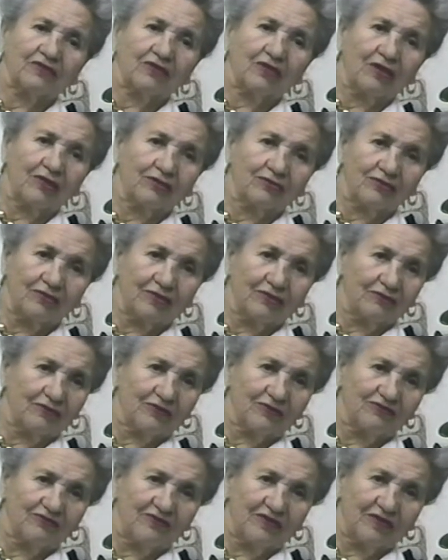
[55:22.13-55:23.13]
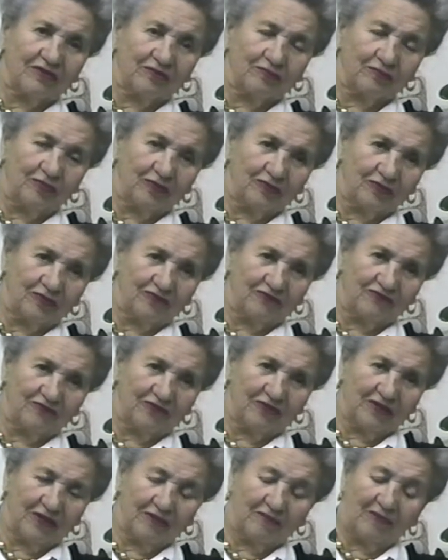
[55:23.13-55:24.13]
his country was very
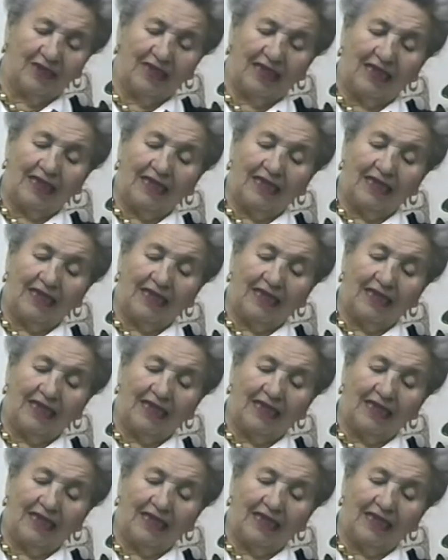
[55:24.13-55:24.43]
important for him.